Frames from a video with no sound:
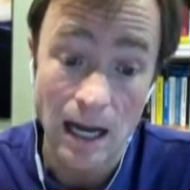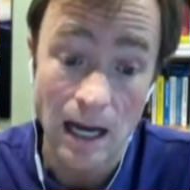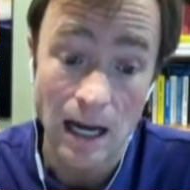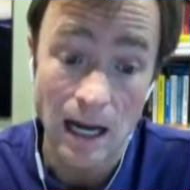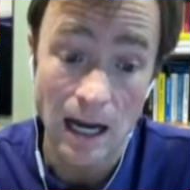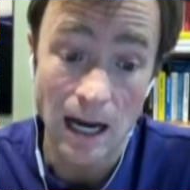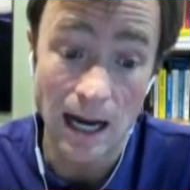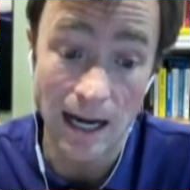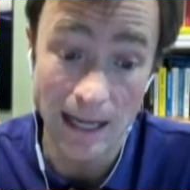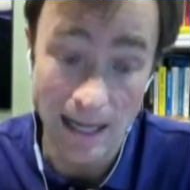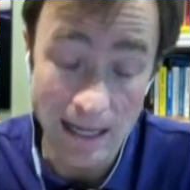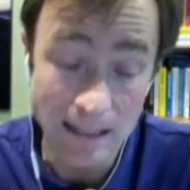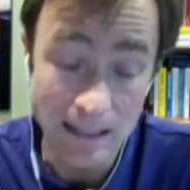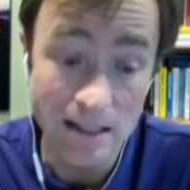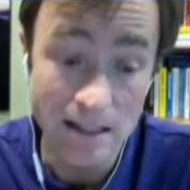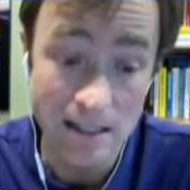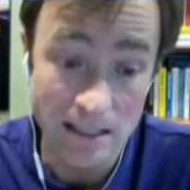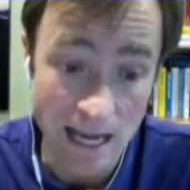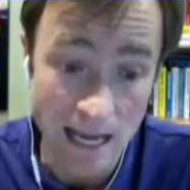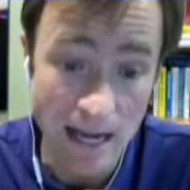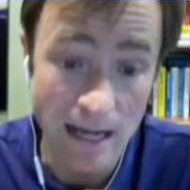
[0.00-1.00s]
I hate to
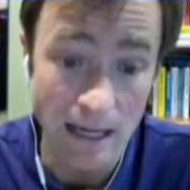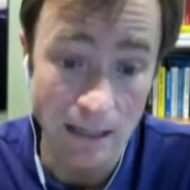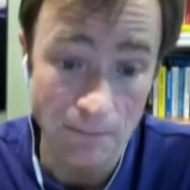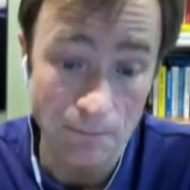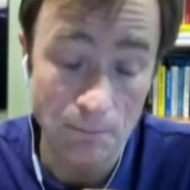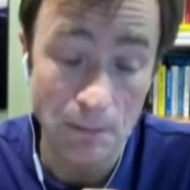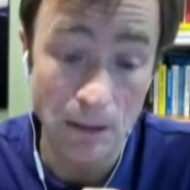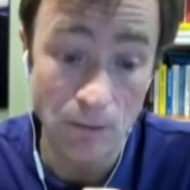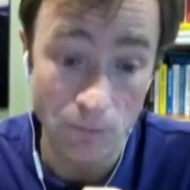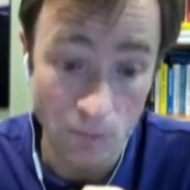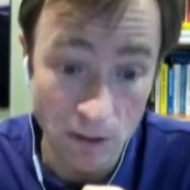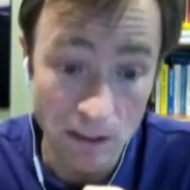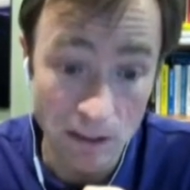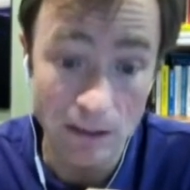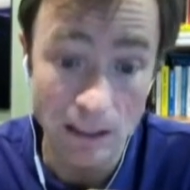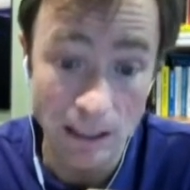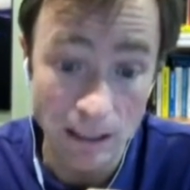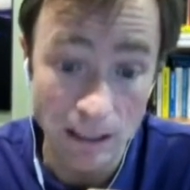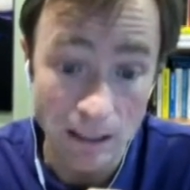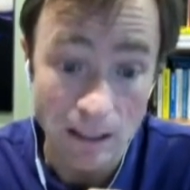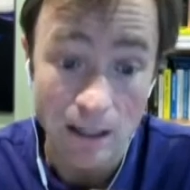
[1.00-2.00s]
say it, but
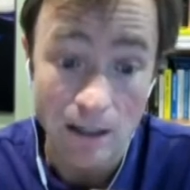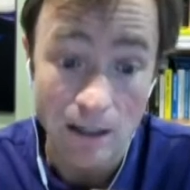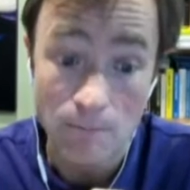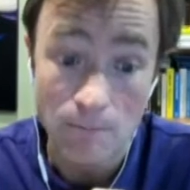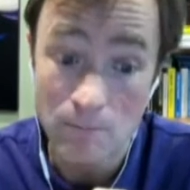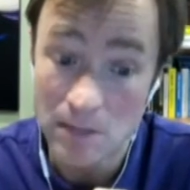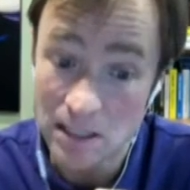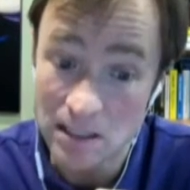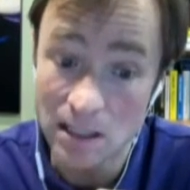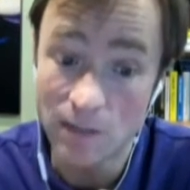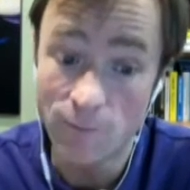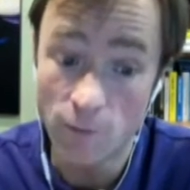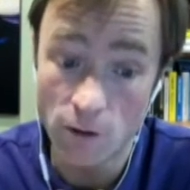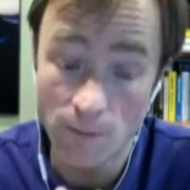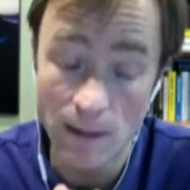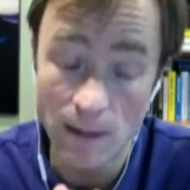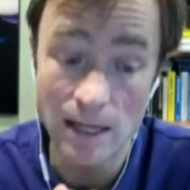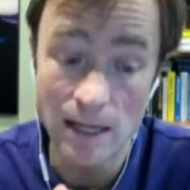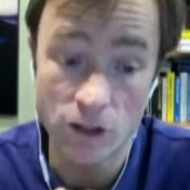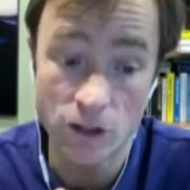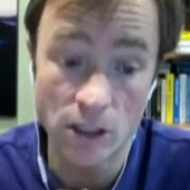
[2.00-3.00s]
really,
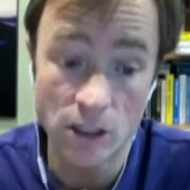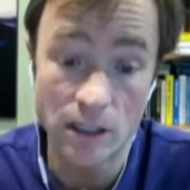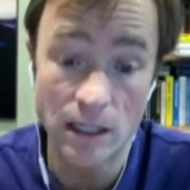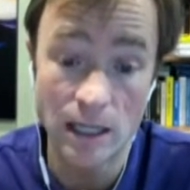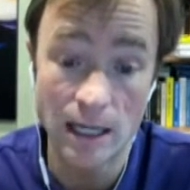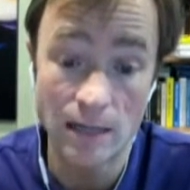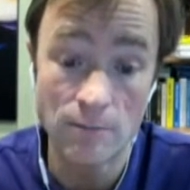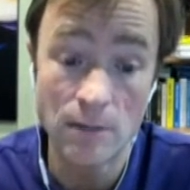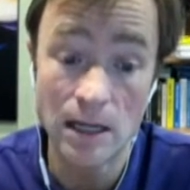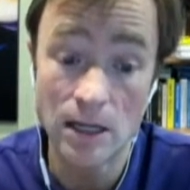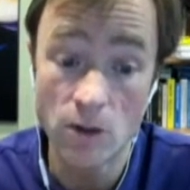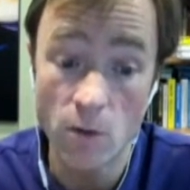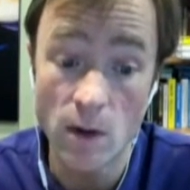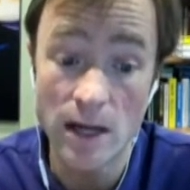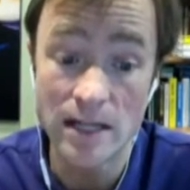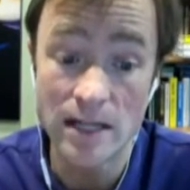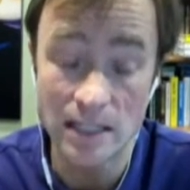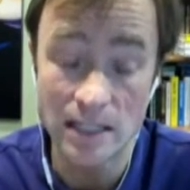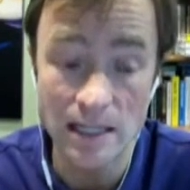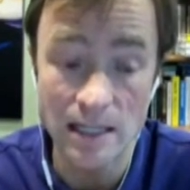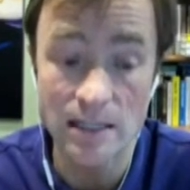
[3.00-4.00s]
misinformation in many
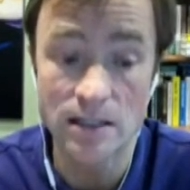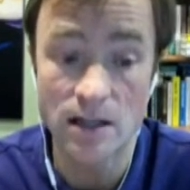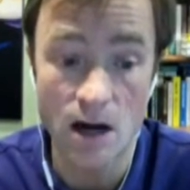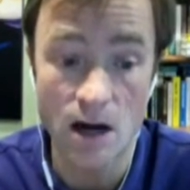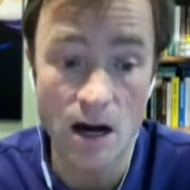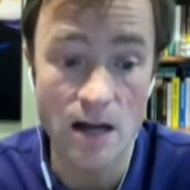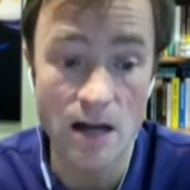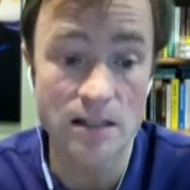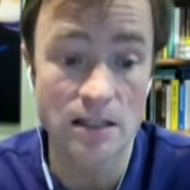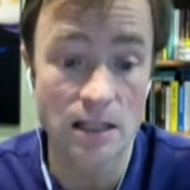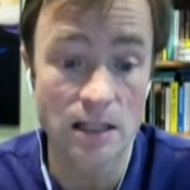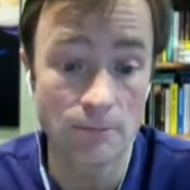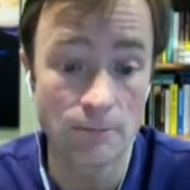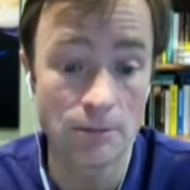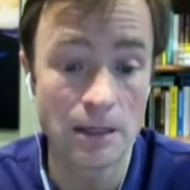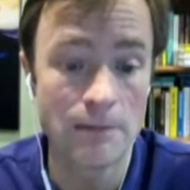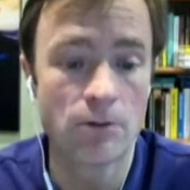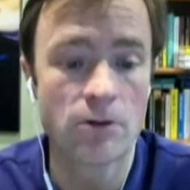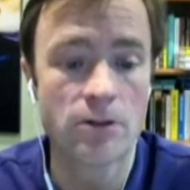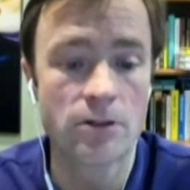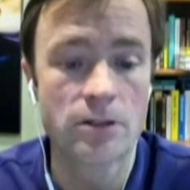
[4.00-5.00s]
ways is costing
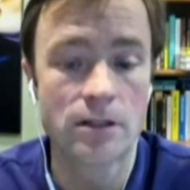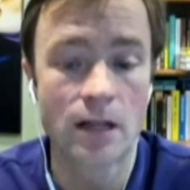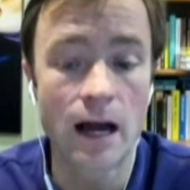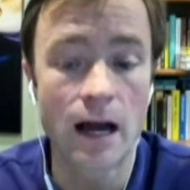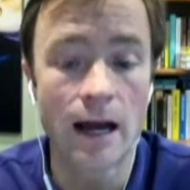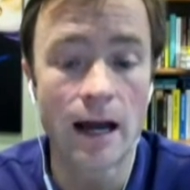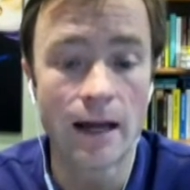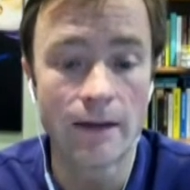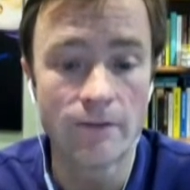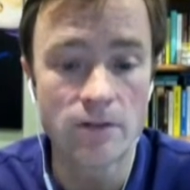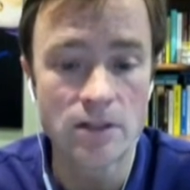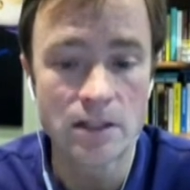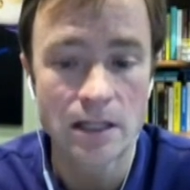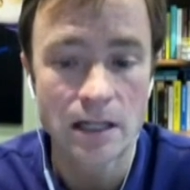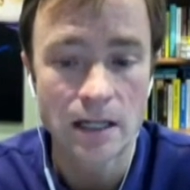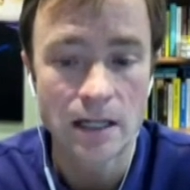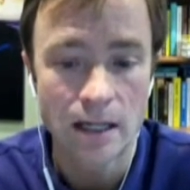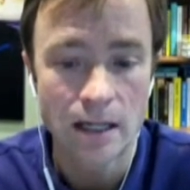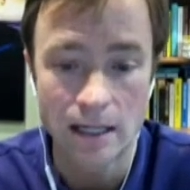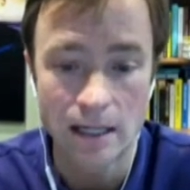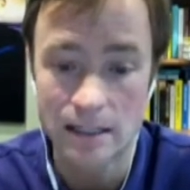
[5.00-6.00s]
people's lives.
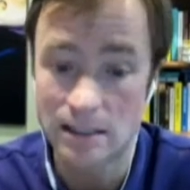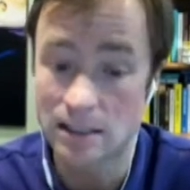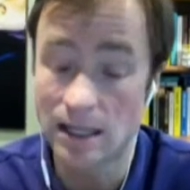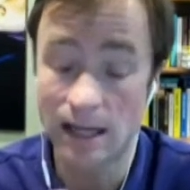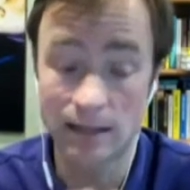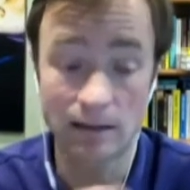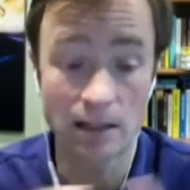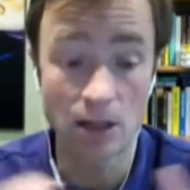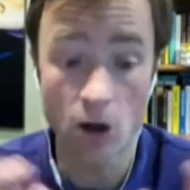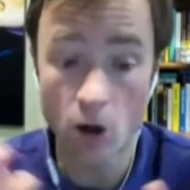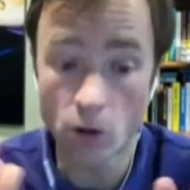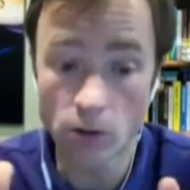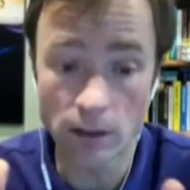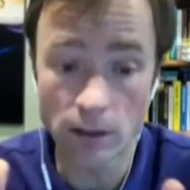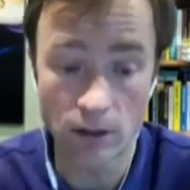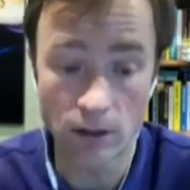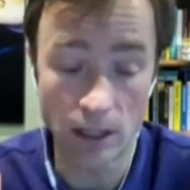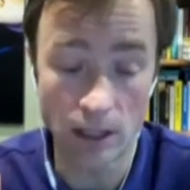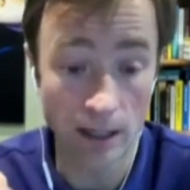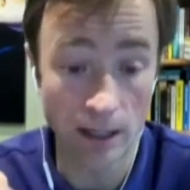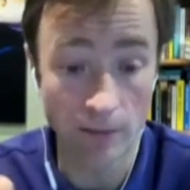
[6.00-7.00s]
It's not the only
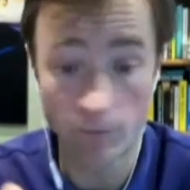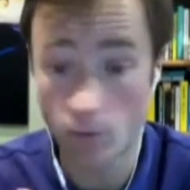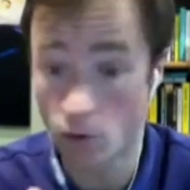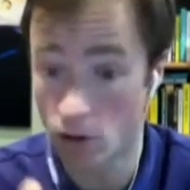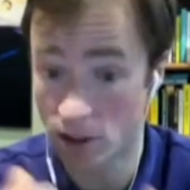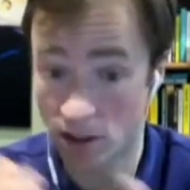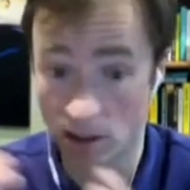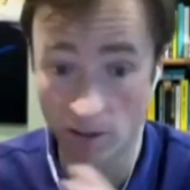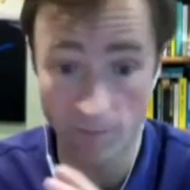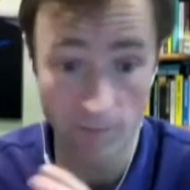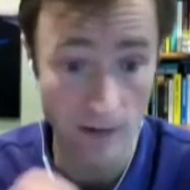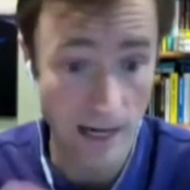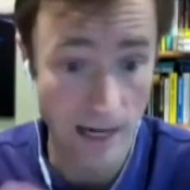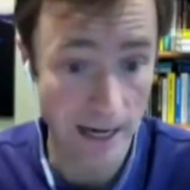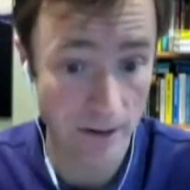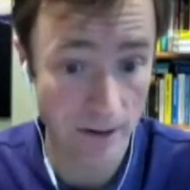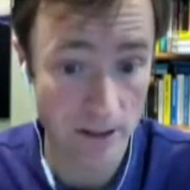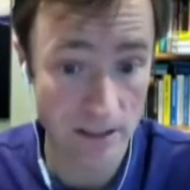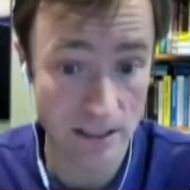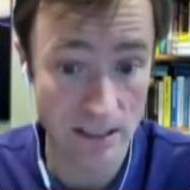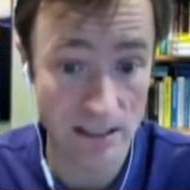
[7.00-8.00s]
thing. Of course, the
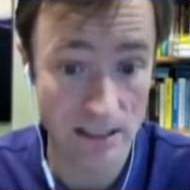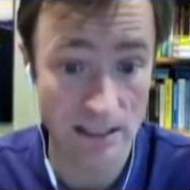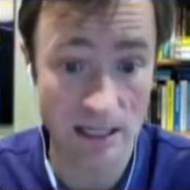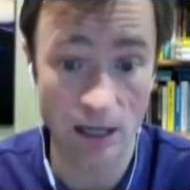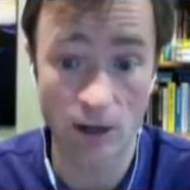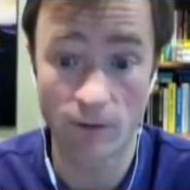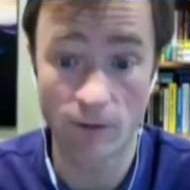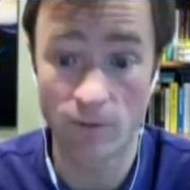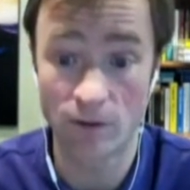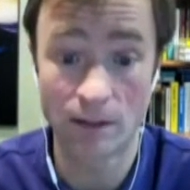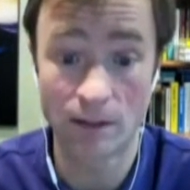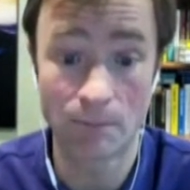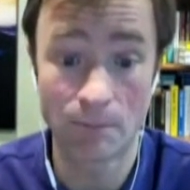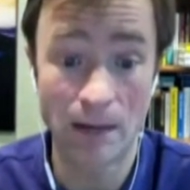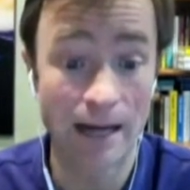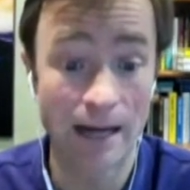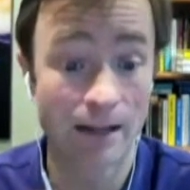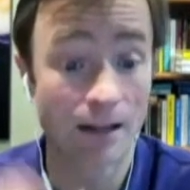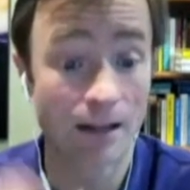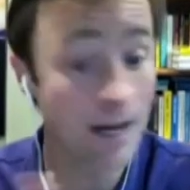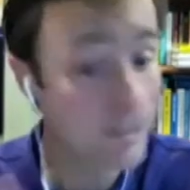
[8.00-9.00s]
virus itself and the
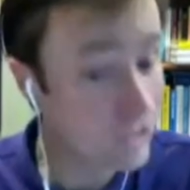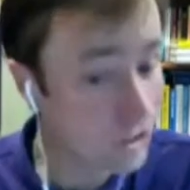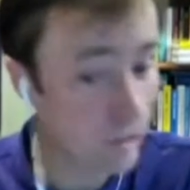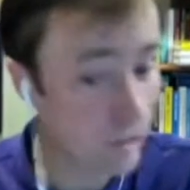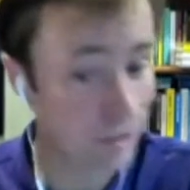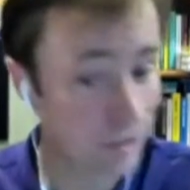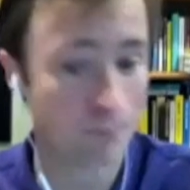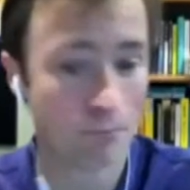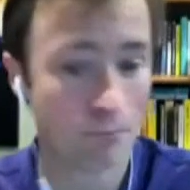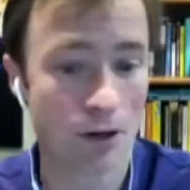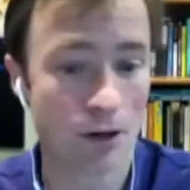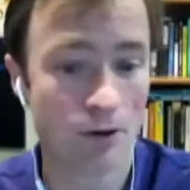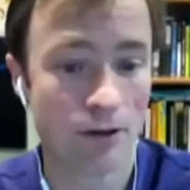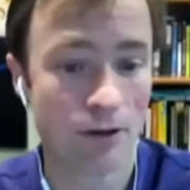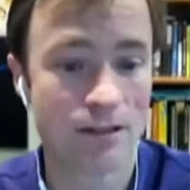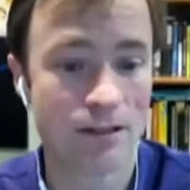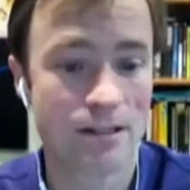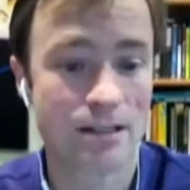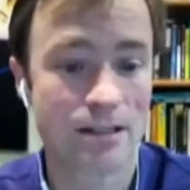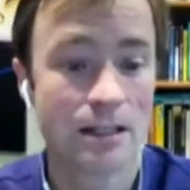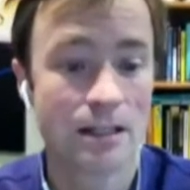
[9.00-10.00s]
biologic
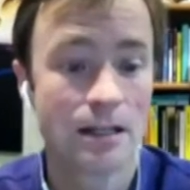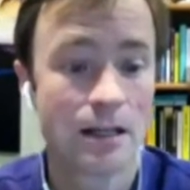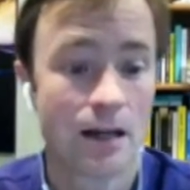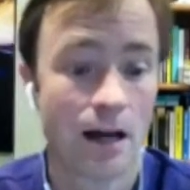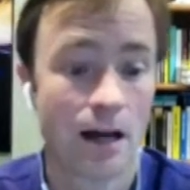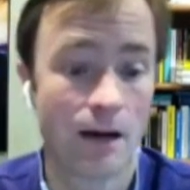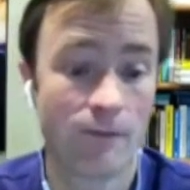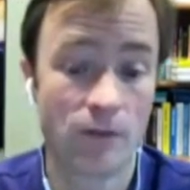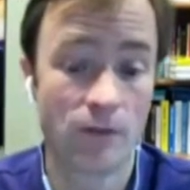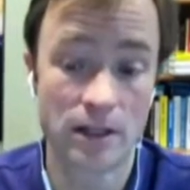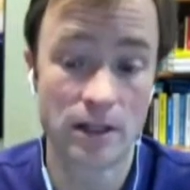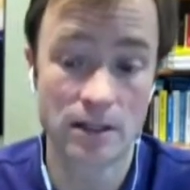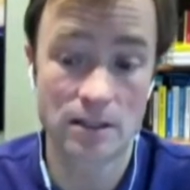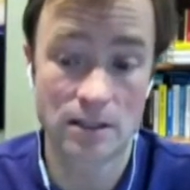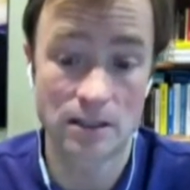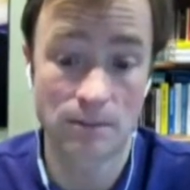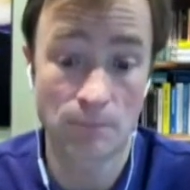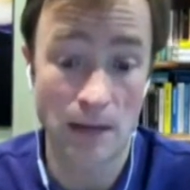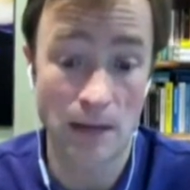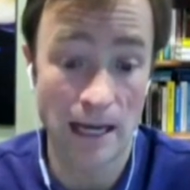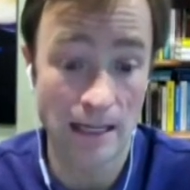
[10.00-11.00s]
components of this
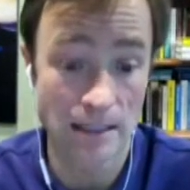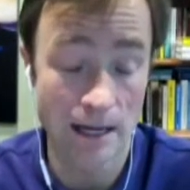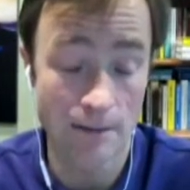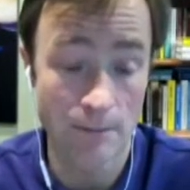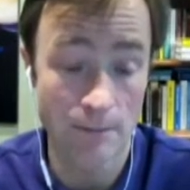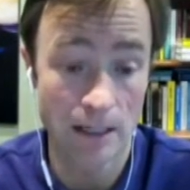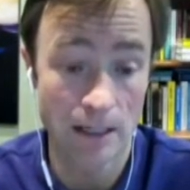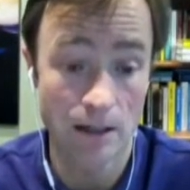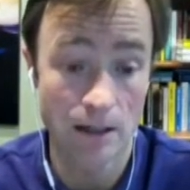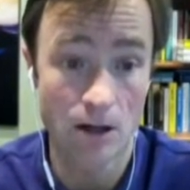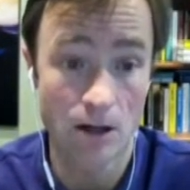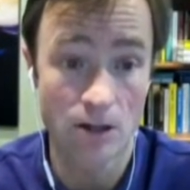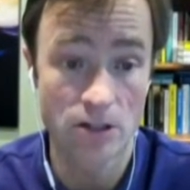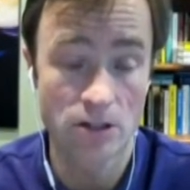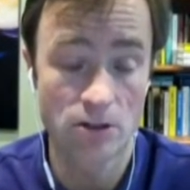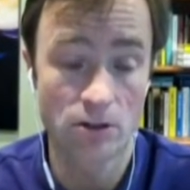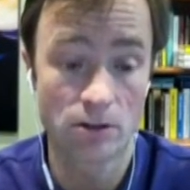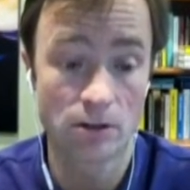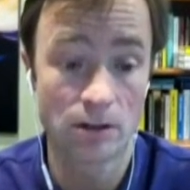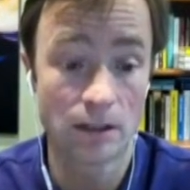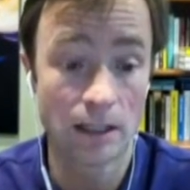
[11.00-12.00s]
pandemic are
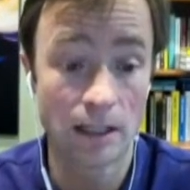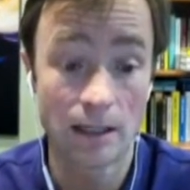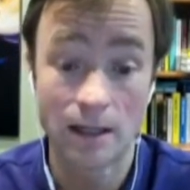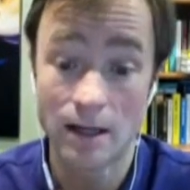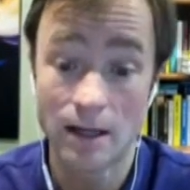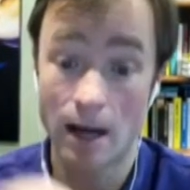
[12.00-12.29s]
certainly a